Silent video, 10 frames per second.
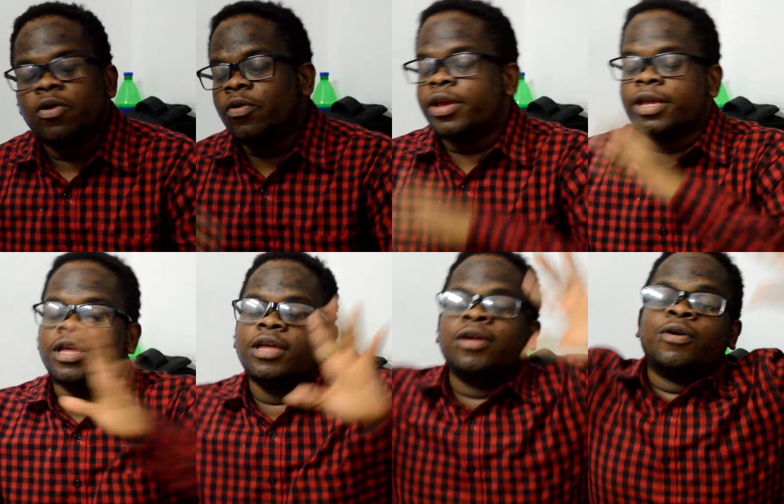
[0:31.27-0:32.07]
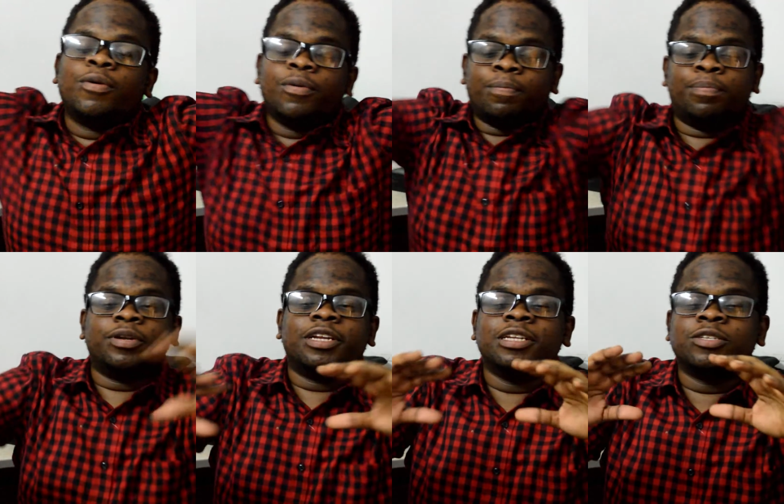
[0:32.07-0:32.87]
Okay, put
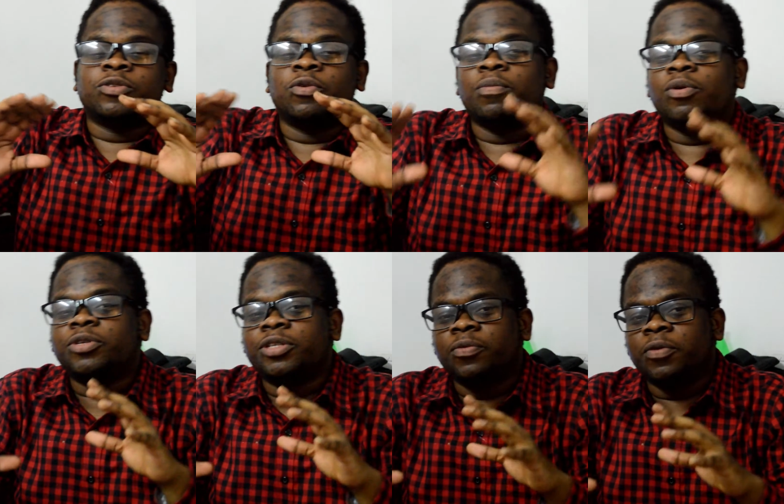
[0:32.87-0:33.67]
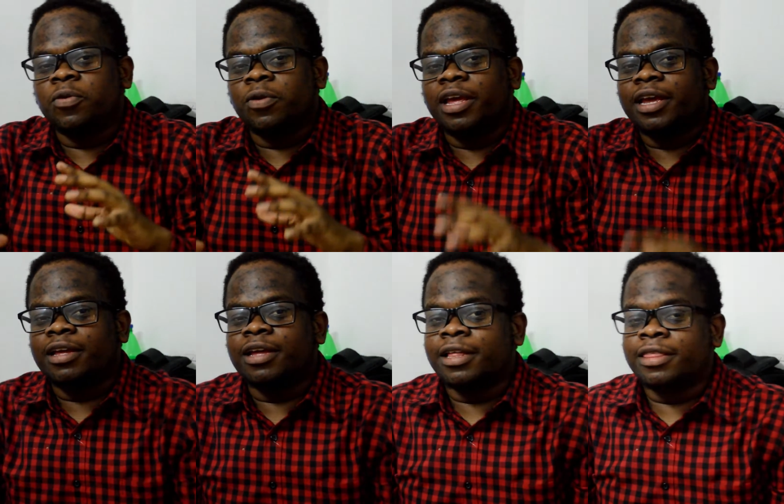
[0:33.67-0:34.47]
it in slow motion. We go like
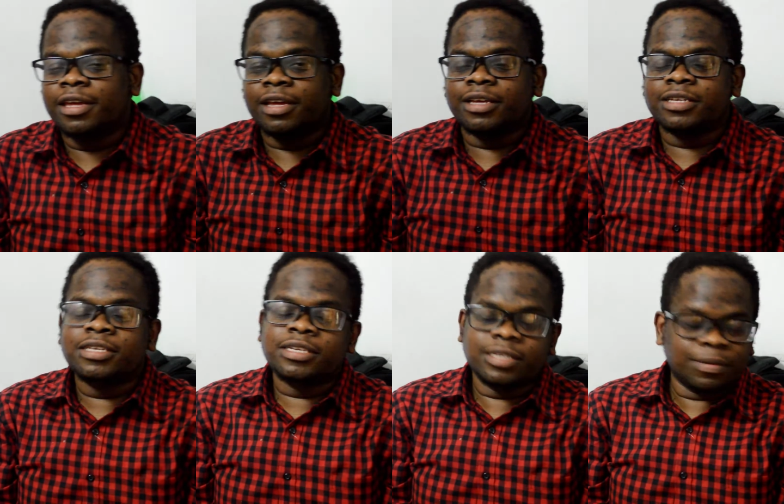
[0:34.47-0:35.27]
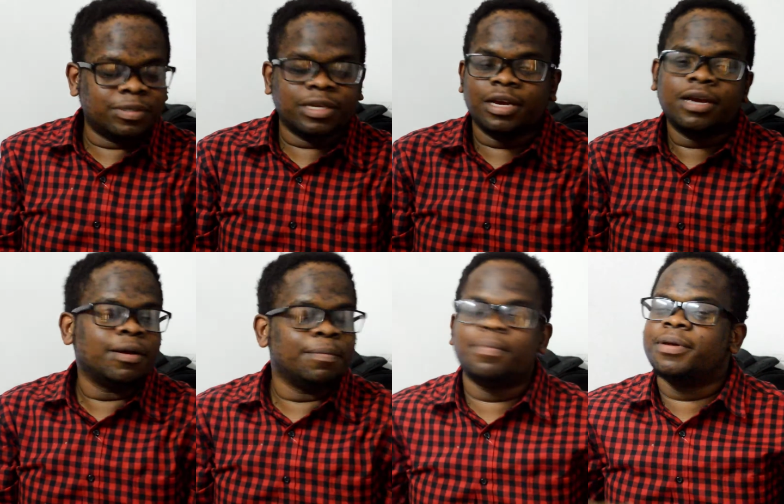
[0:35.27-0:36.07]
the Samsung
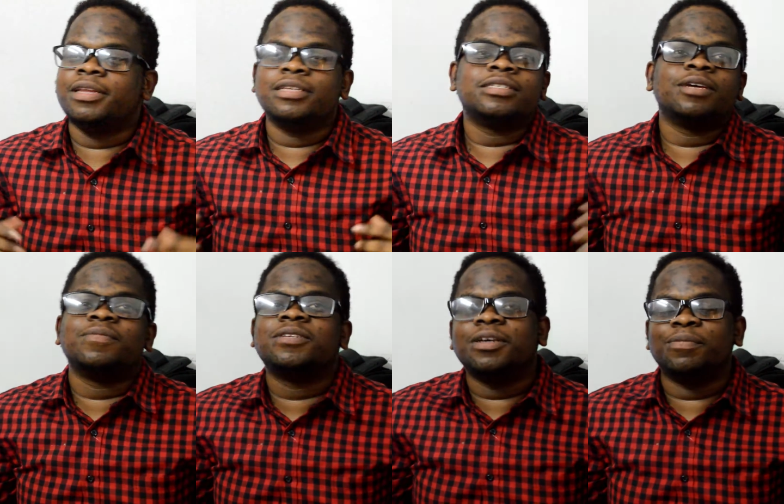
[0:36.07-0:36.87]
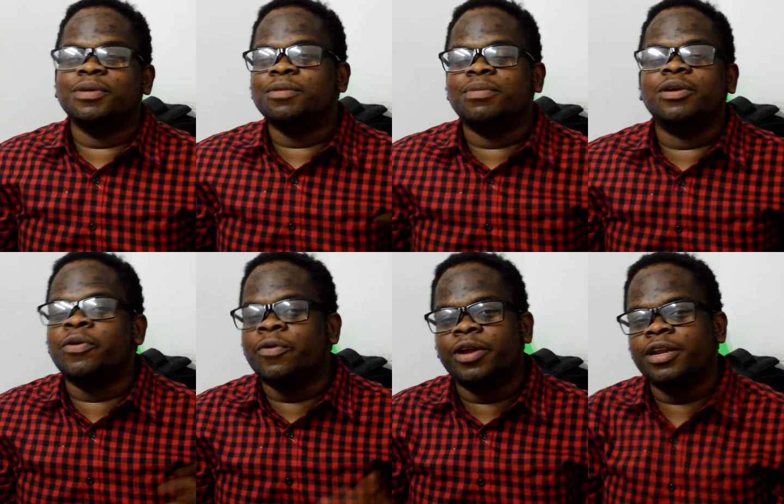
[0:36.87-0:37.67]
company, big
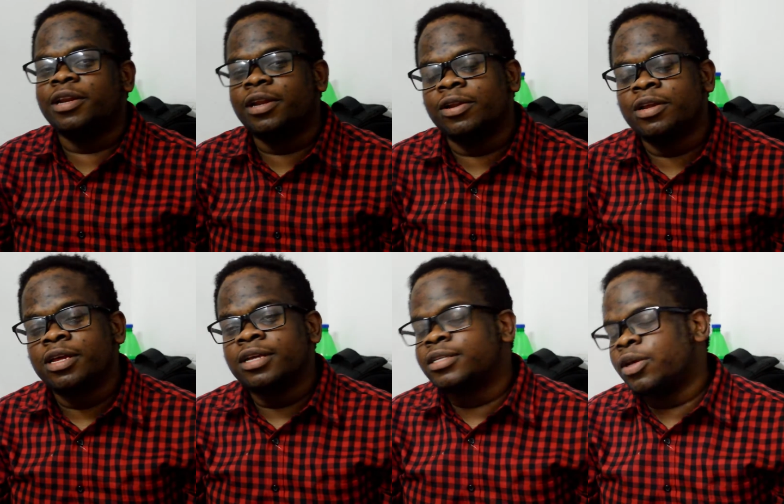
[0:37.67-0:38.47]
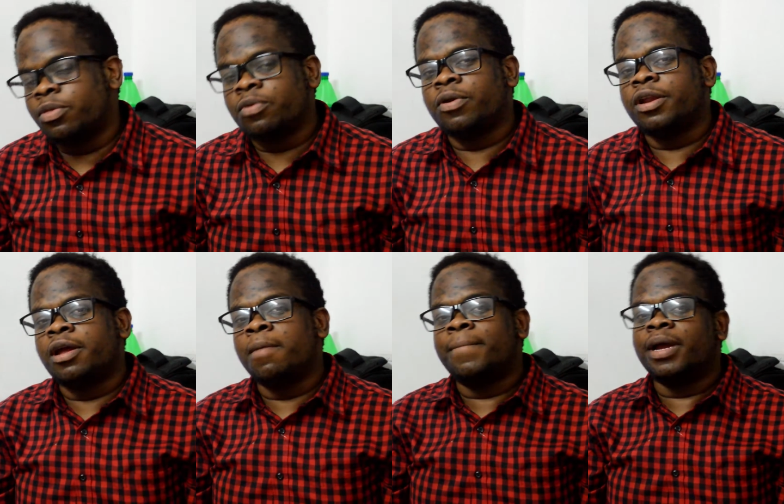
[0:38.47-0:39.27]
Korean, South Korean
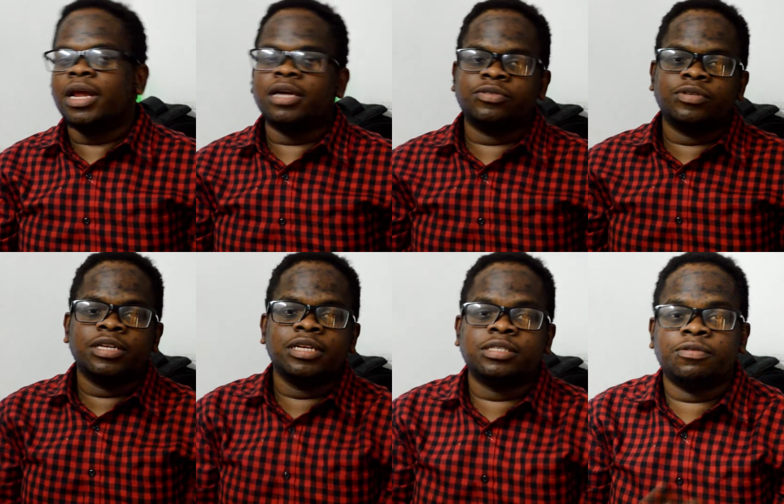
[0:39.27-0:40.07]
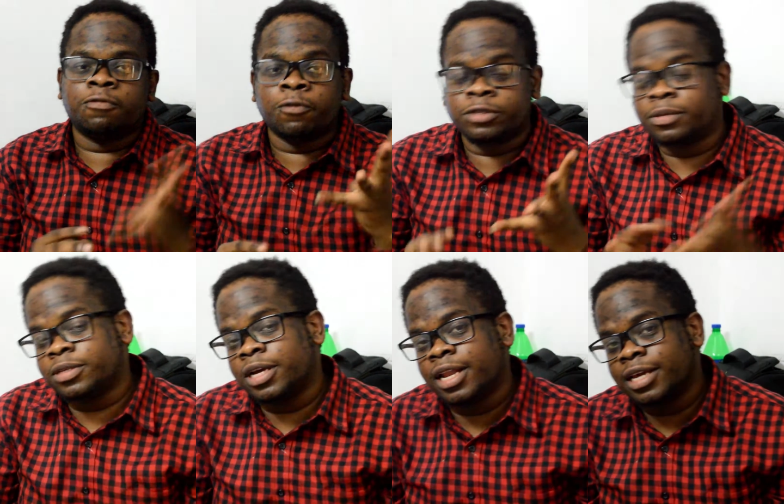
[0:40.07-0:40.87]
company has released 4
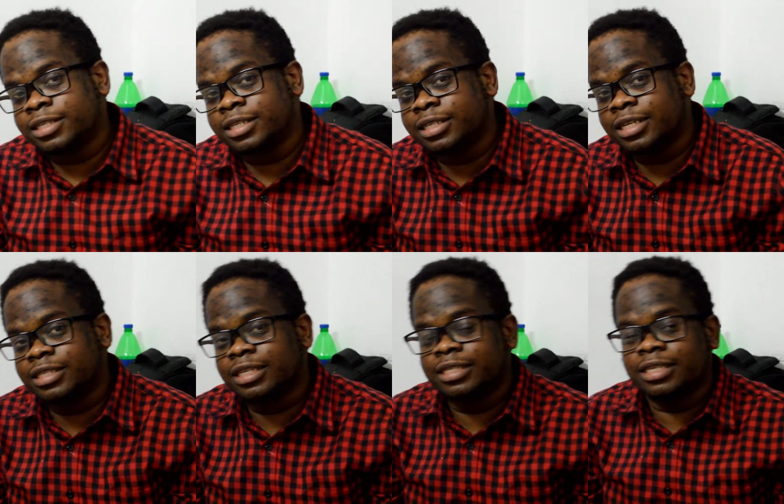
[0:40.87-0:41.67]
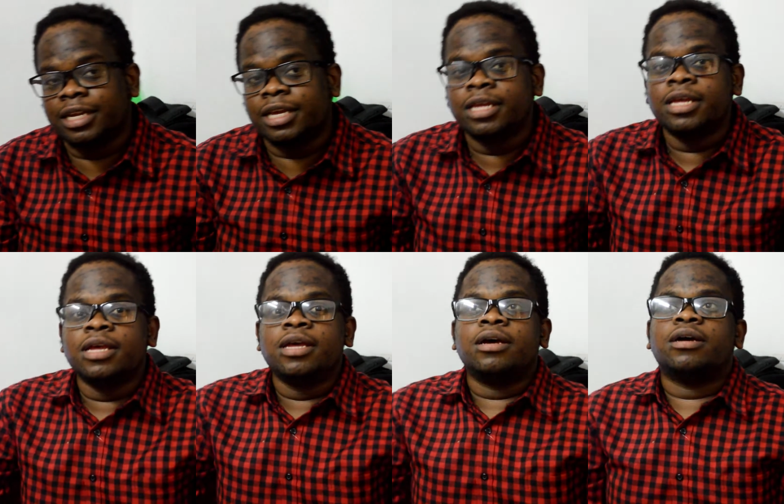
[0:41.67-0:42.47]
Samsung Galaxy S10s yesterday,
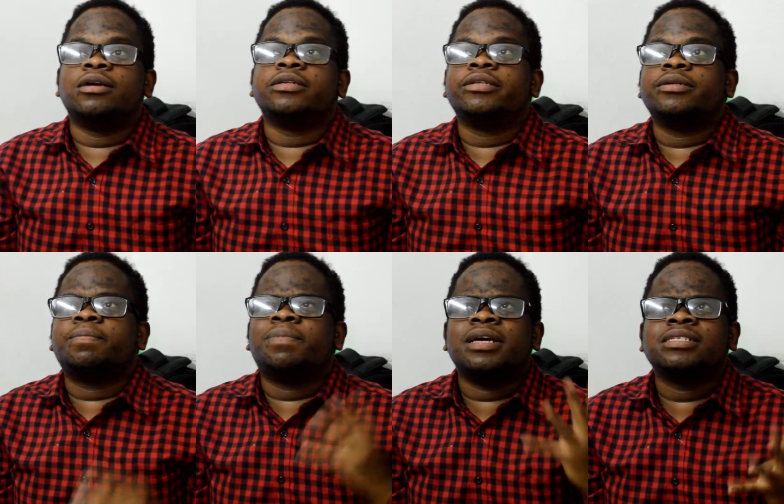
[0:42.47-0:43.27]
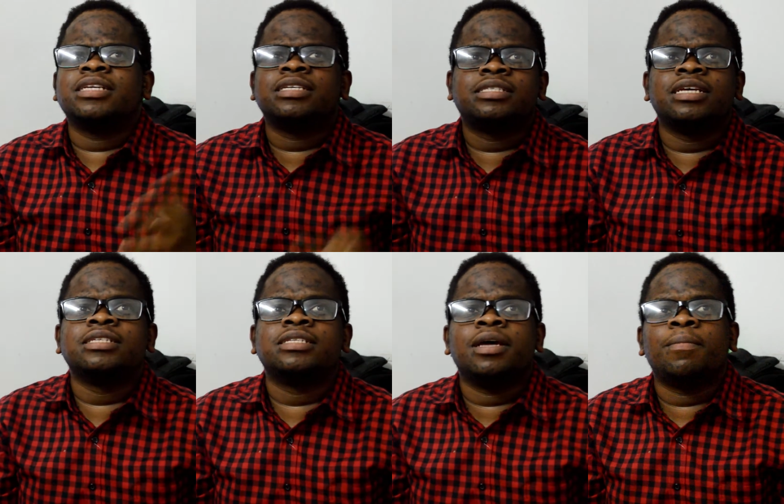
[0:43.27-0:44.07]
and plus the
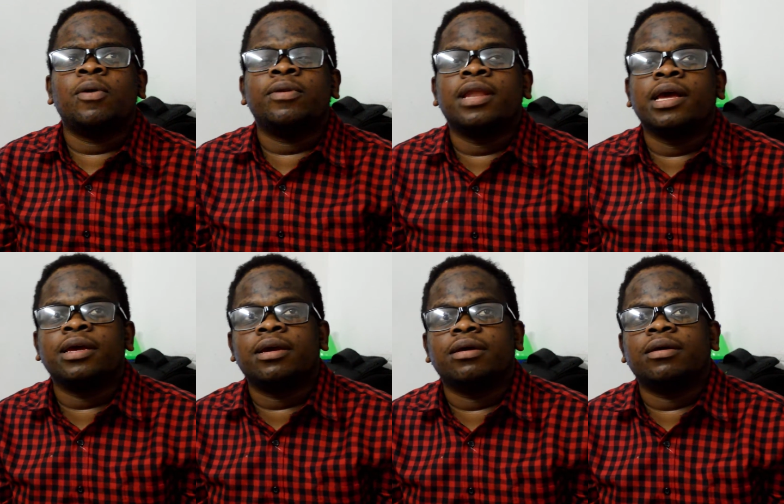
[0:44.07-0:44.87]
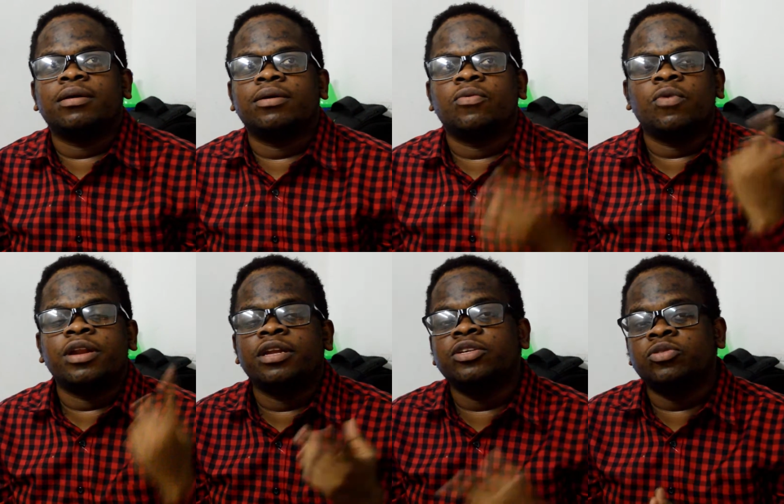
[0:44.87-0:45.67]
S10s, they're about like
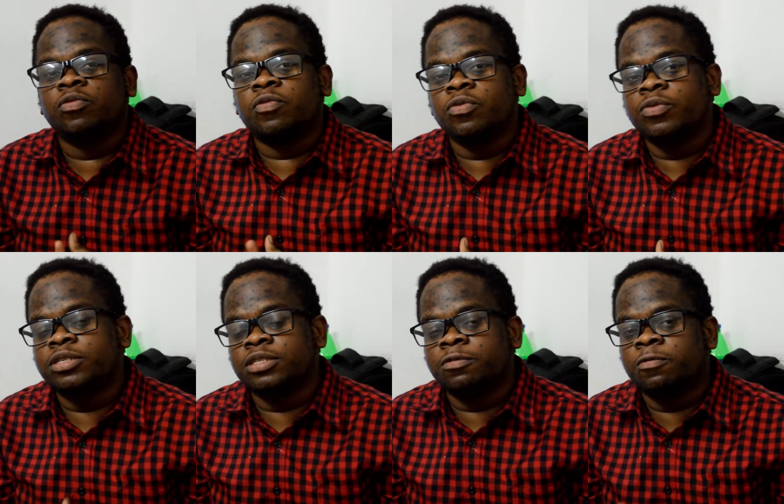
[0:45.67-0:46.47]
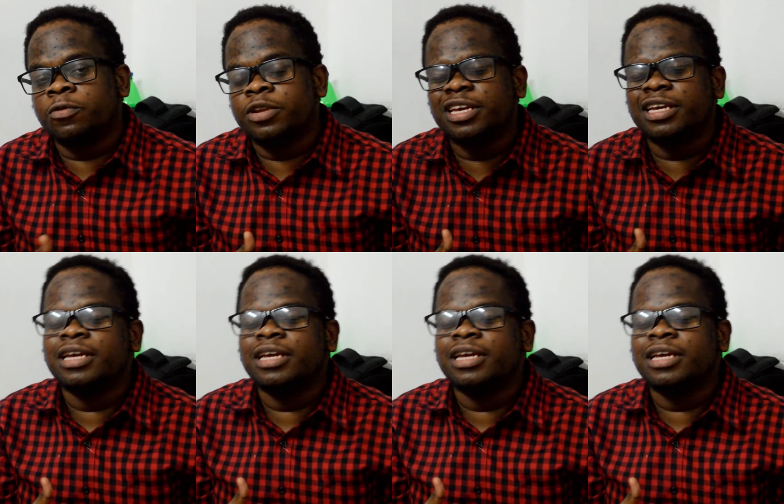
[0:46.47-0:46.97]
one additional phone, which is the folding